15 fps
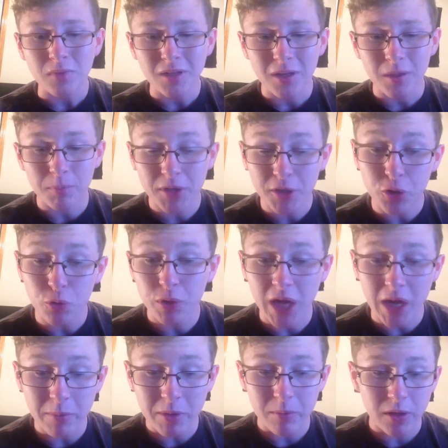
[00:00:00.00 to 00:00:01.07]
A BenQ
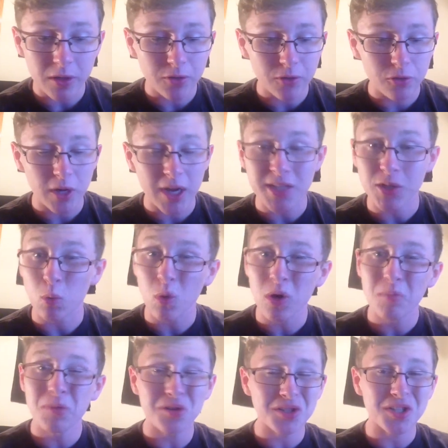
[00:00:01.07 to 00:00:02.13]
gaming monitor has a 1
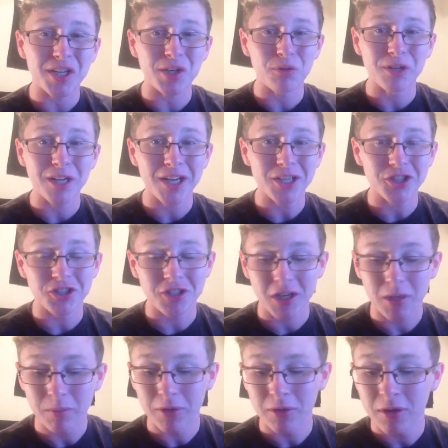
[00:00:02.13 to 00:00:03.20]
millisecond reaction
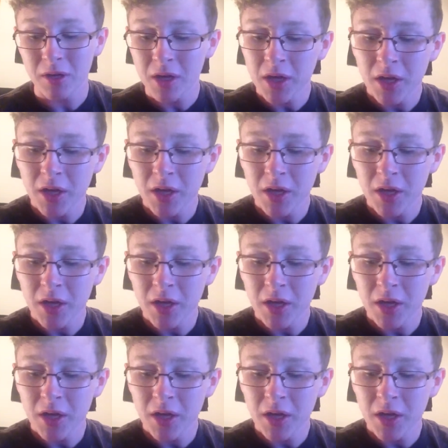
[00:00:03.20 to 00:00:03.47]
time, and